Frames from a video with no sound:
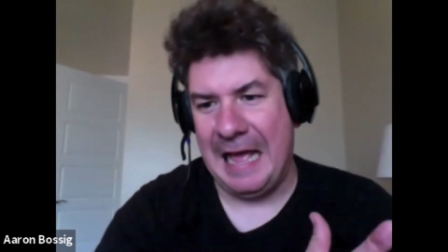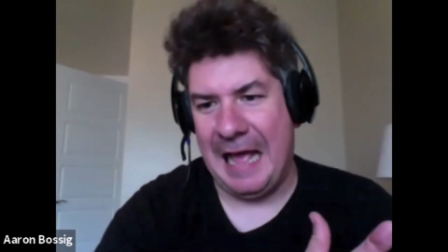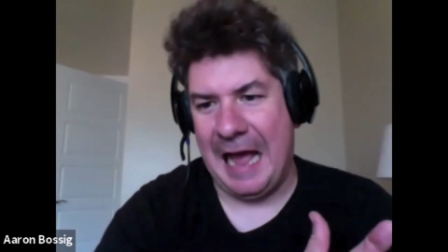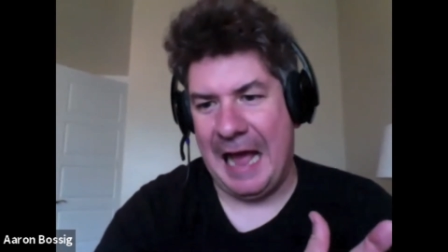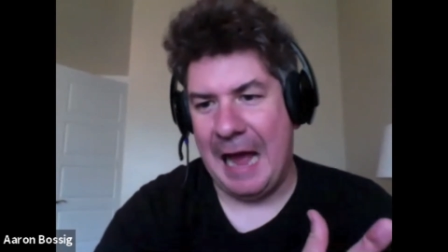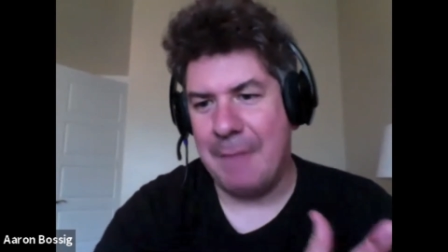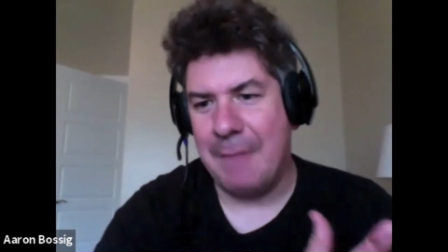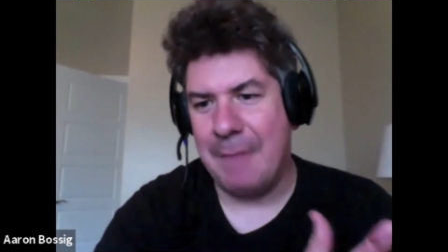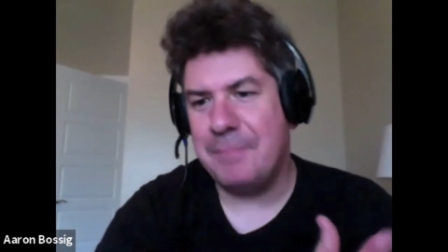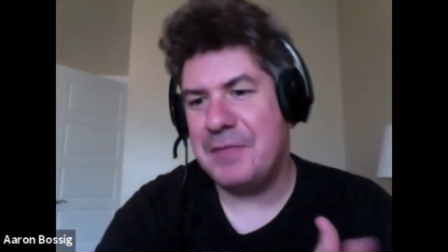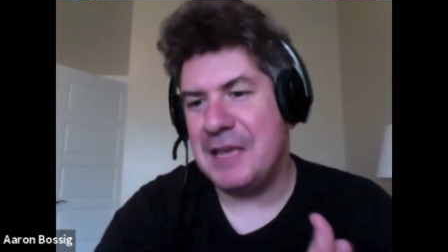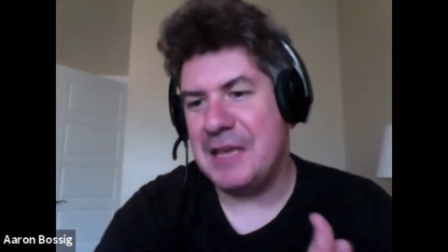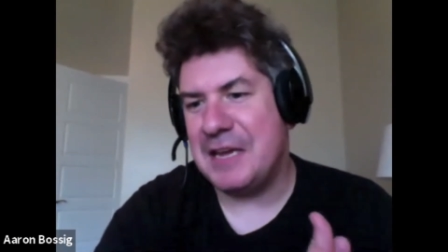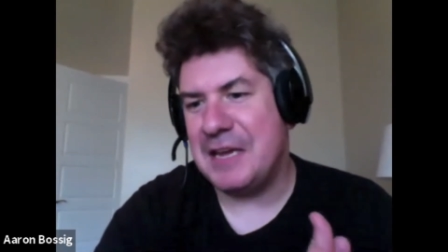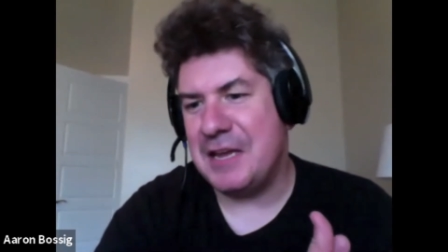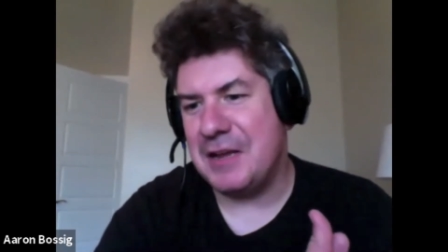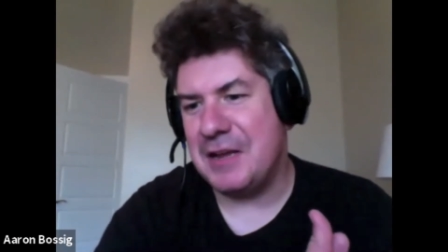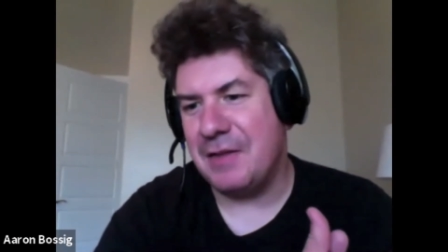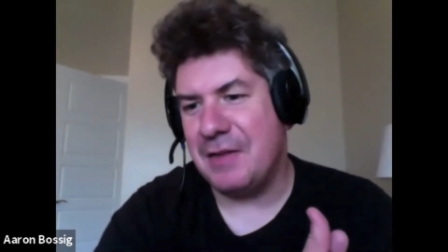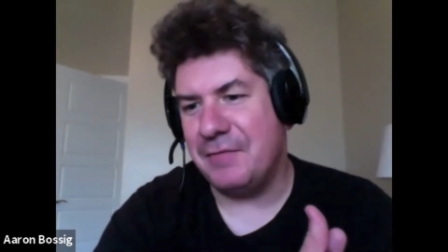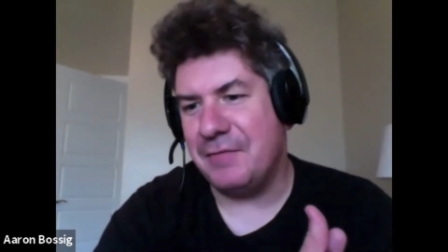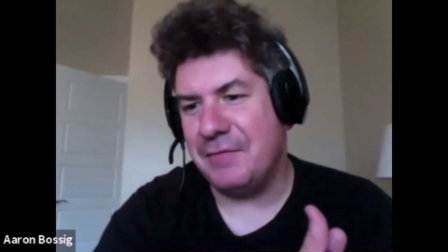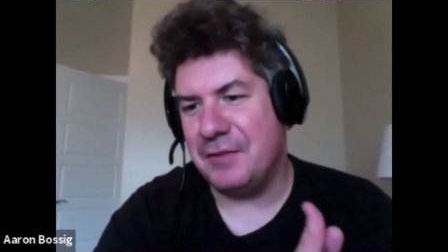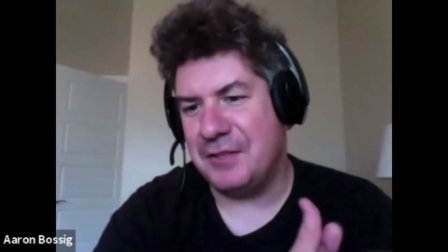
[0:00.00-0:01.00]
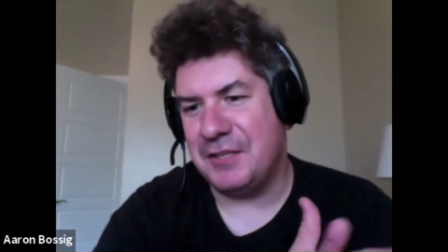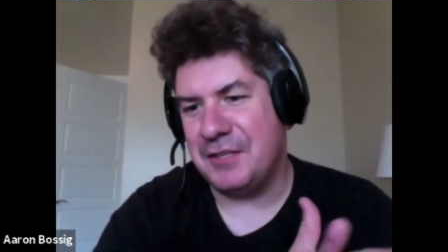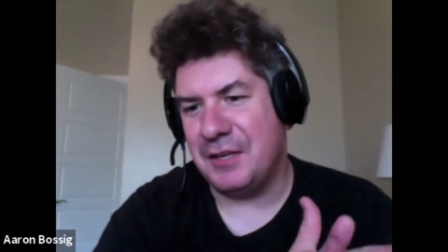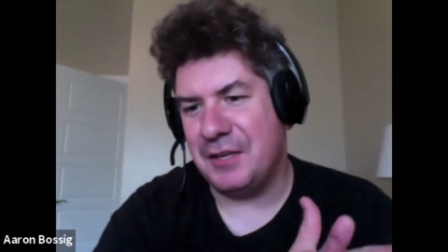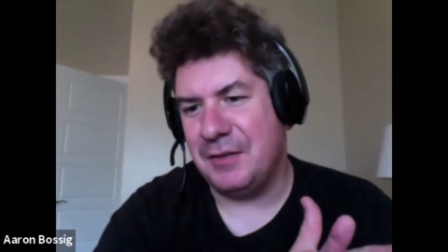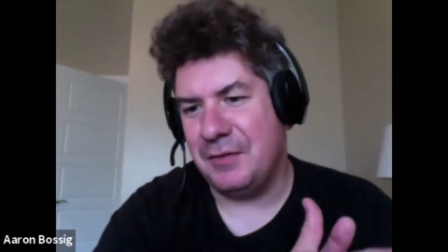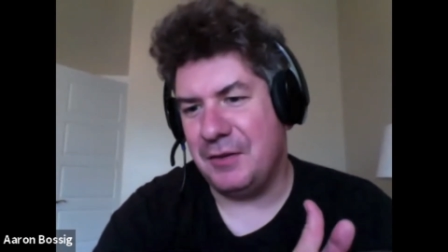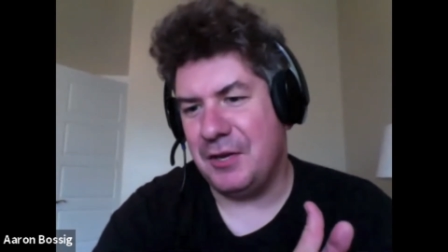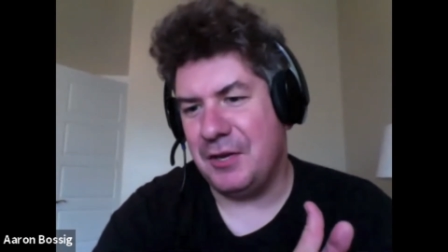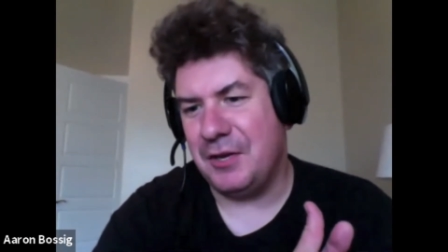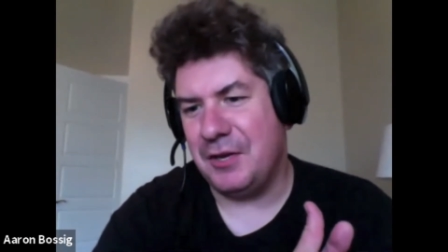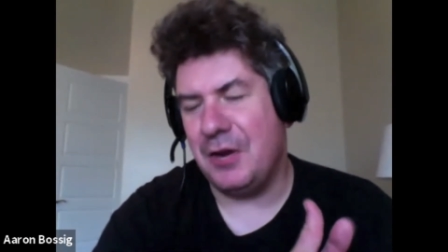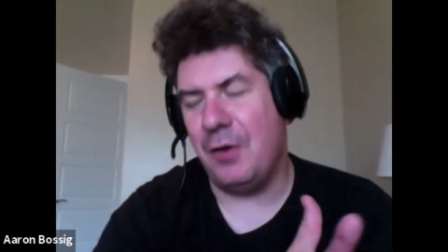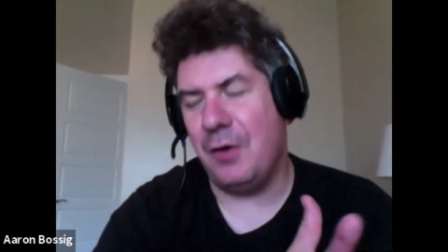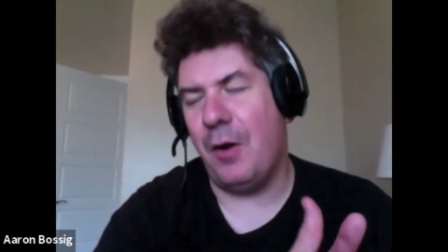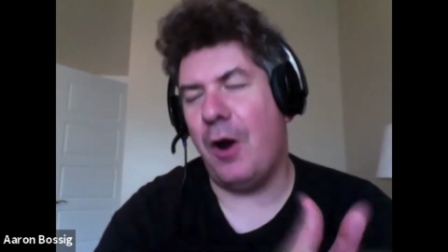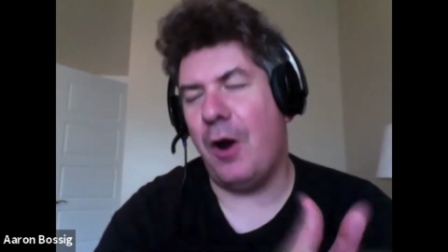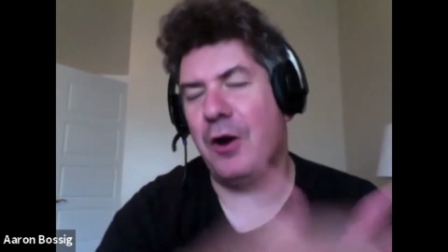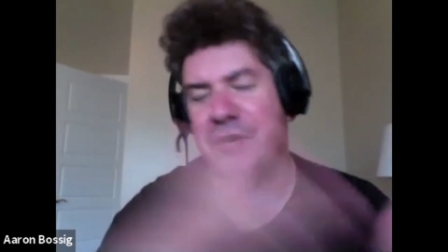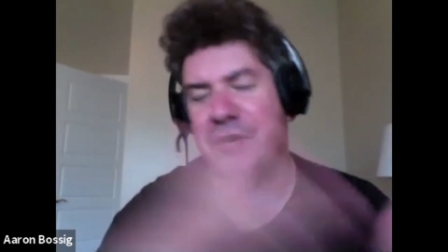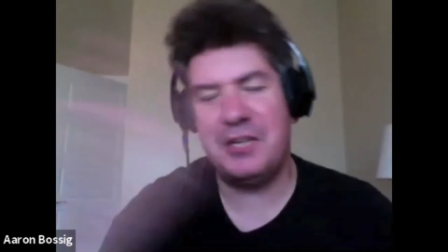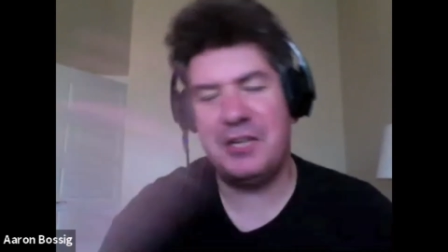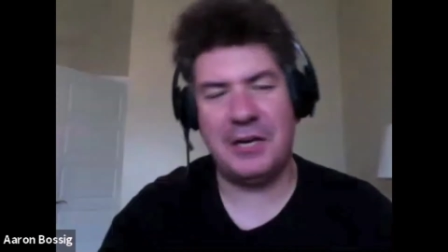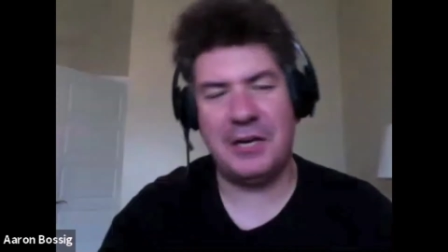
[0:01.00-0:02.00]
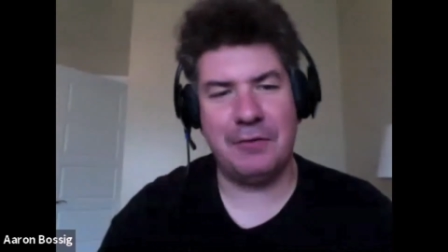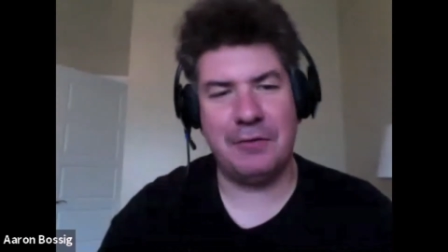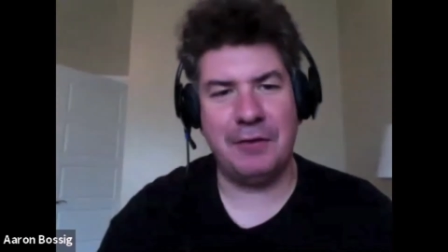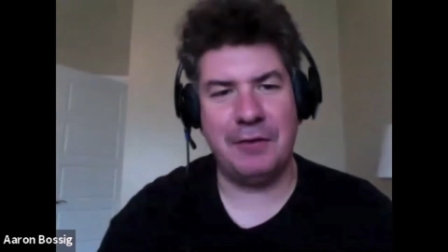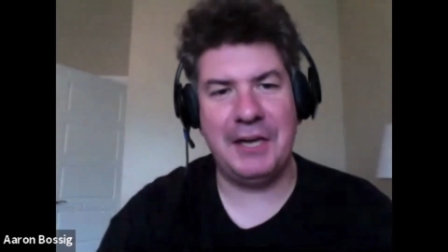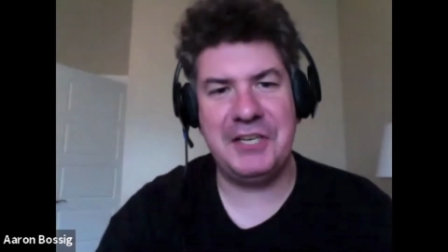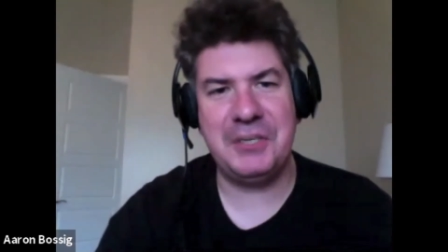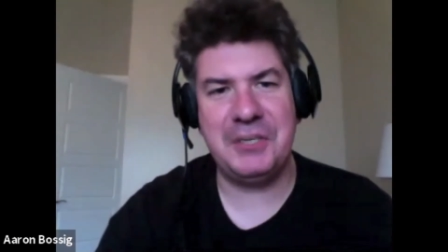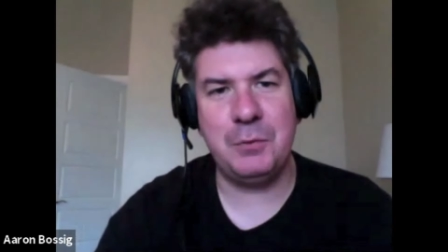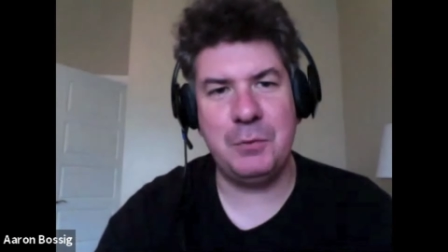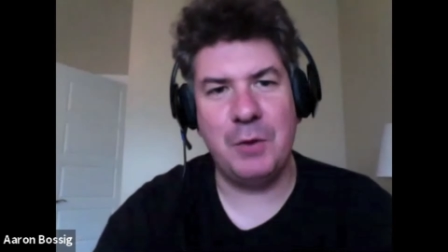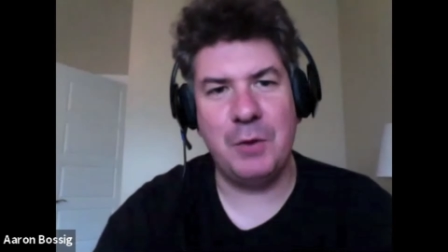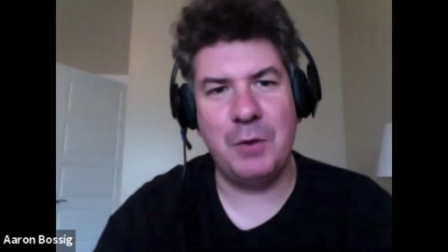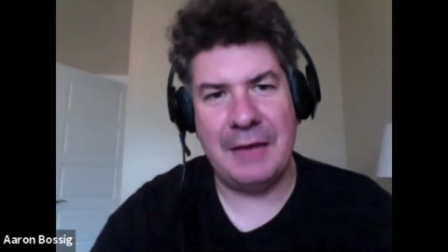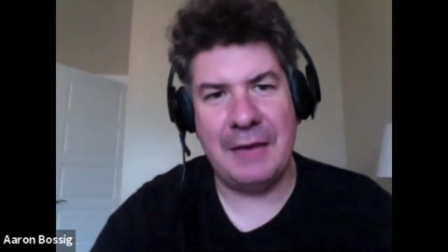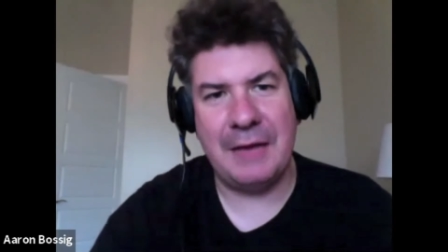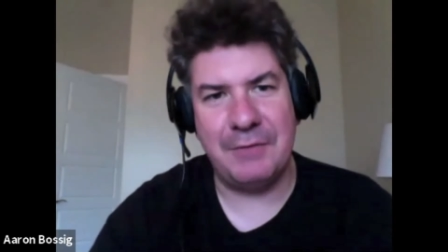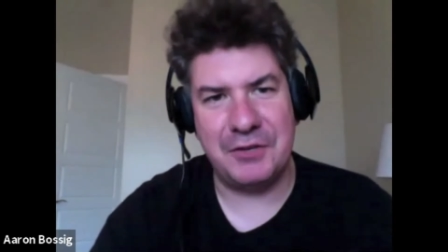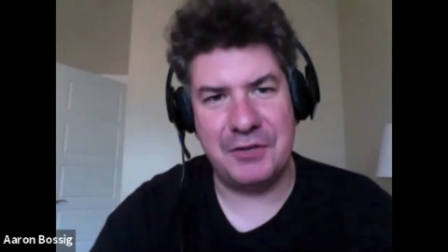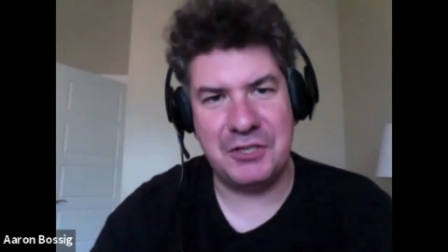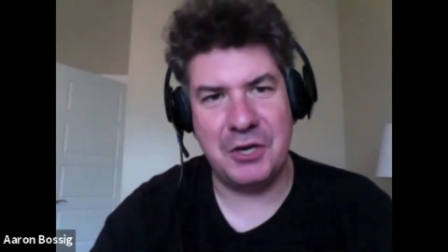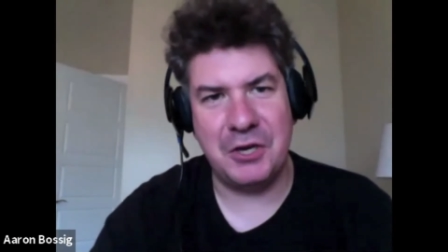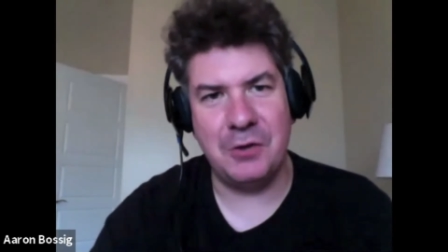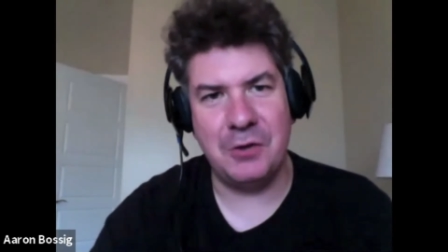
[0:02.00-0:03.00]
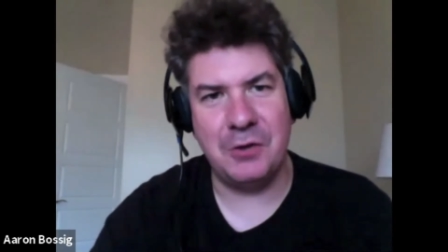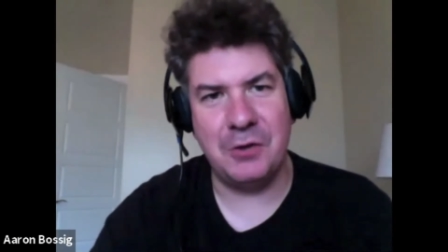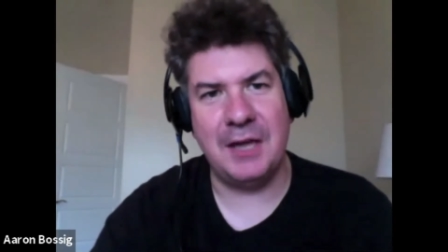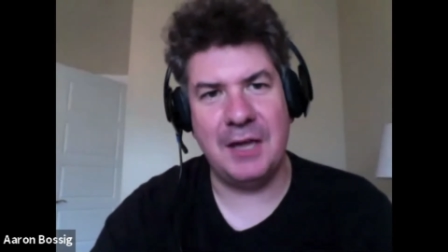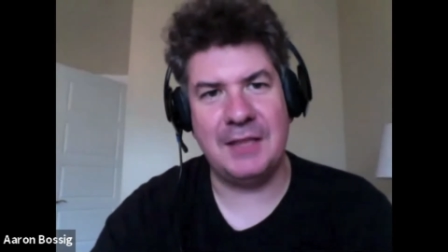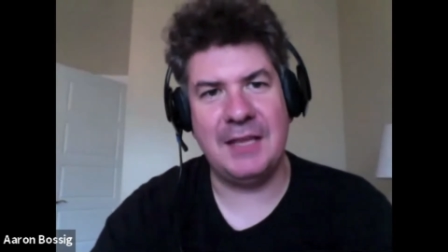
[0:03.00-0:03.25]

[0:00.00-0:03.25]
I'm thinking of the, t- you know, our generation would have a show like